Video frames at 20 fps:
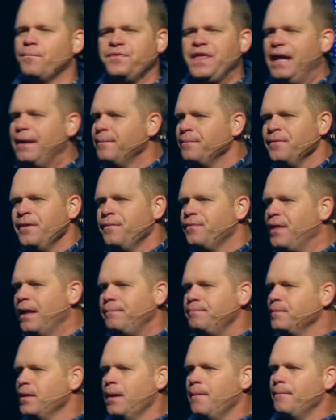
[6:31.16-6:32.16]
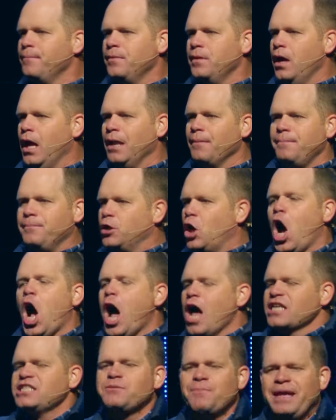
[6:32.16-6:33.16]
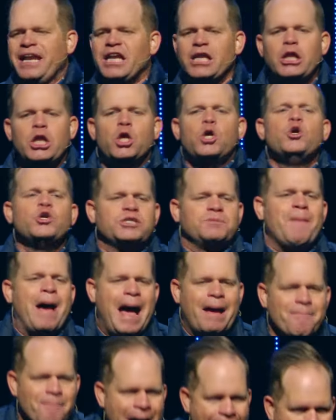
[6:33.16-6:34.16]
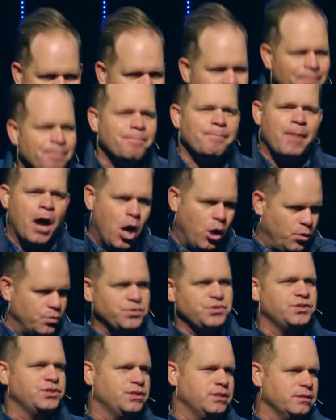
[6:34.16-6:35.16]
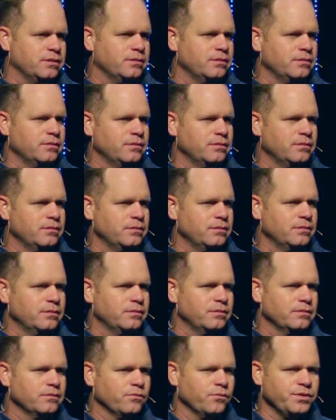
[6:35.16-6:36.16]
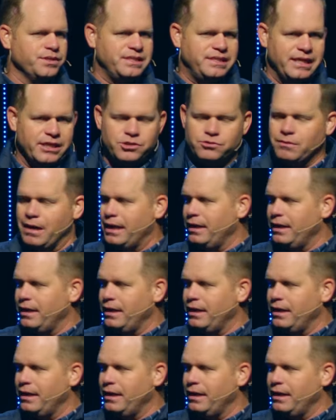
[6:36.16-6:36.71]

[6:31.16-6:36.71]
that, that uh, caused me to lose my mind the most was this